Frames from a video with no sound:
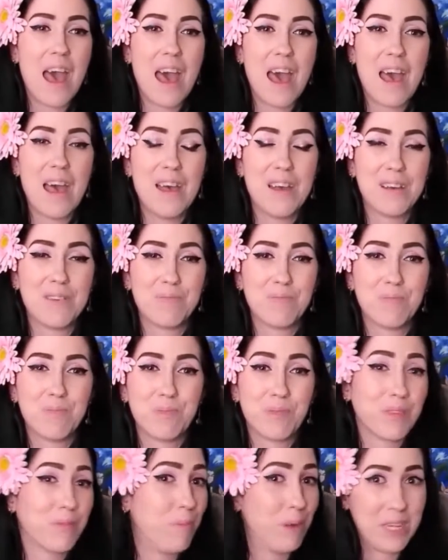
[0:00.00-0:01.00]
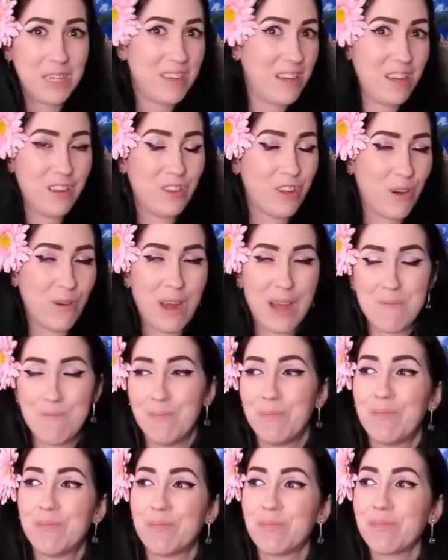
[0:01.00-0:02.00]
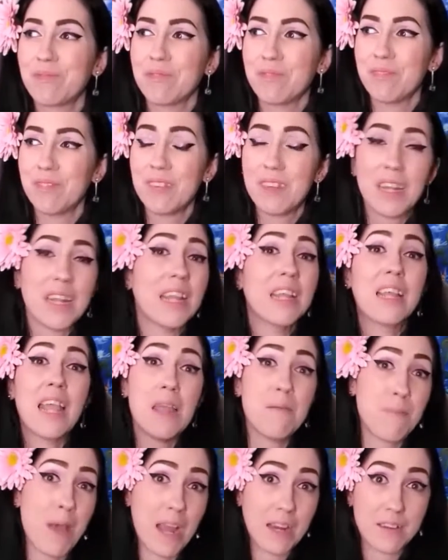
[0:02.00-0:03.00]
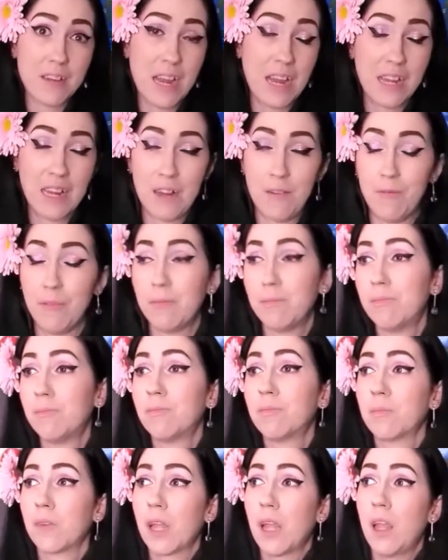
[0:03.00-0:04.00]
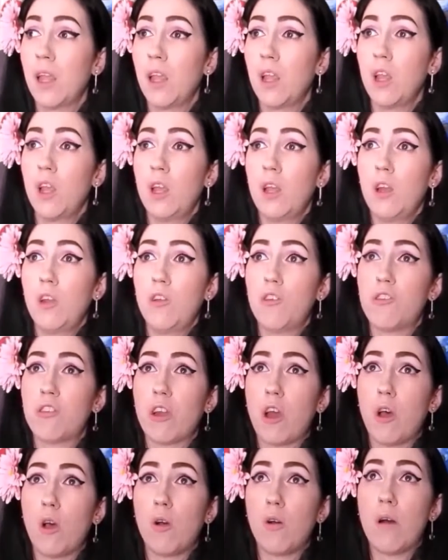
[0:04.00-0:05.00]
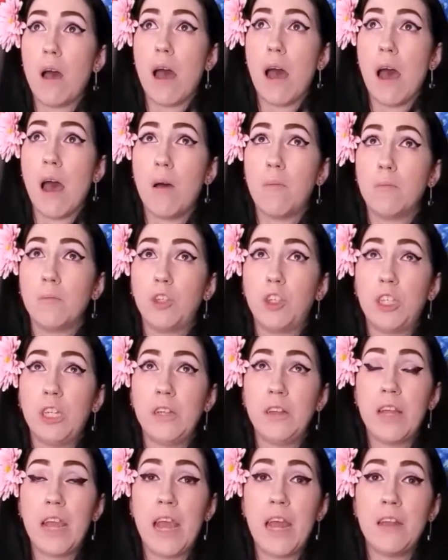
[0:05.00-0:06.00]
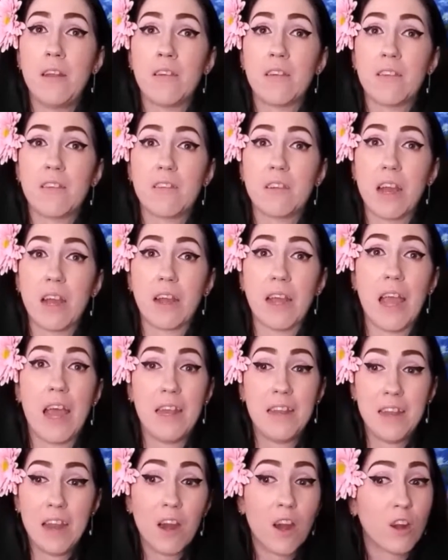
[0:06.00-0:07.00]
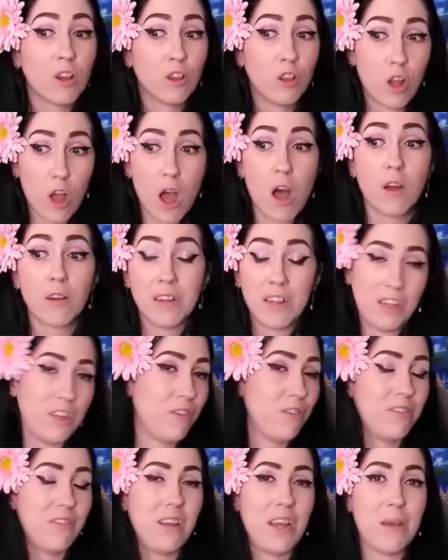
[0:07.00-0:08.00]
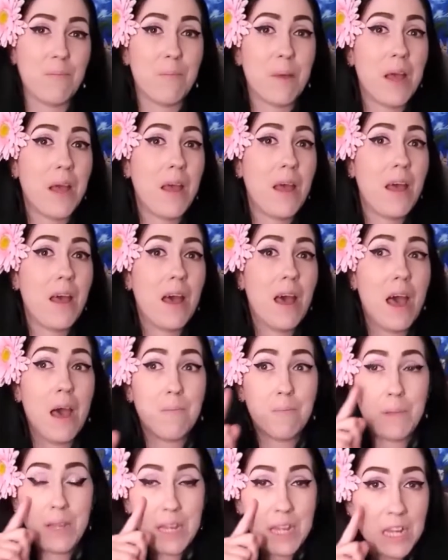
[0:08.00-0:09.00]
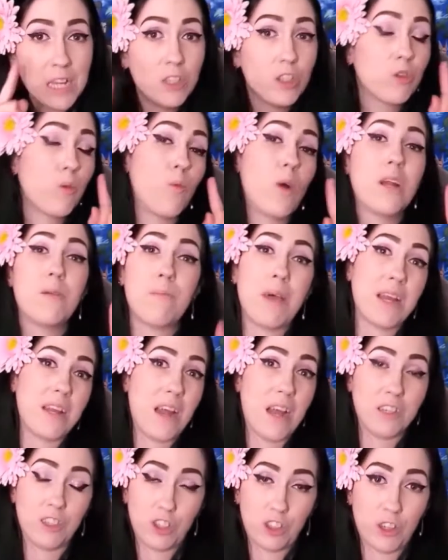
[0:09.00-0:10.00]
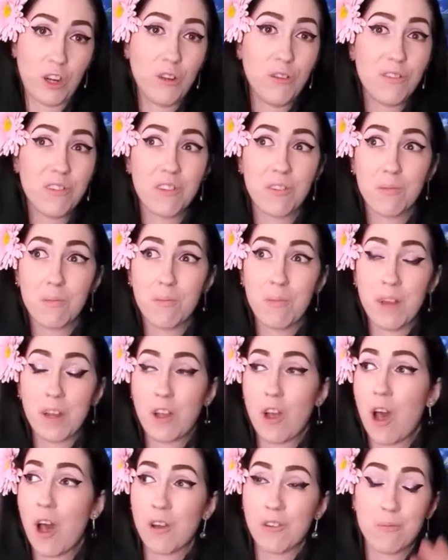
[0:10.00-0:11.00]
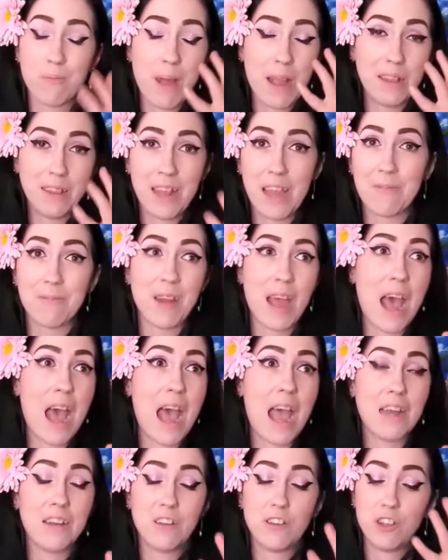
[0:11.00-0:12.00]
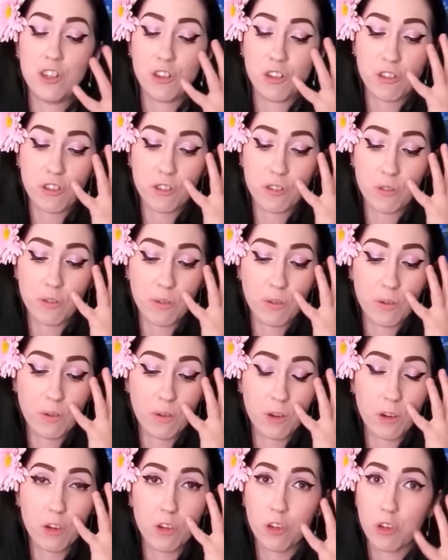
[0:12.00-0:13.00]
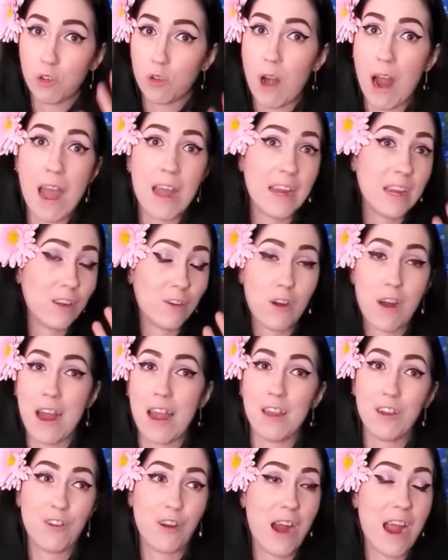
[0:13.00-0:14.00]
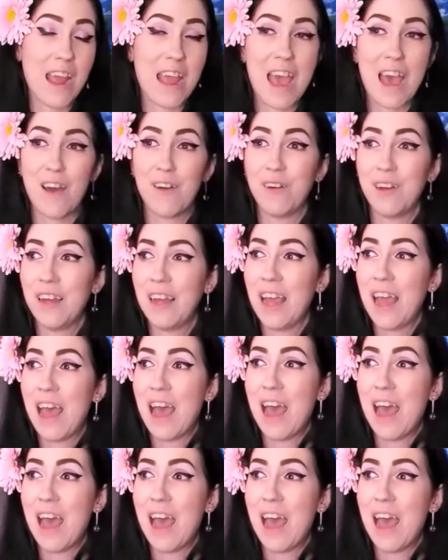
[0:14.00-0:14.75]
but didn't throw up. Came back negative. So she then stuck another long Q-tip up each one of my nostrils, caused my left eye to just cry out.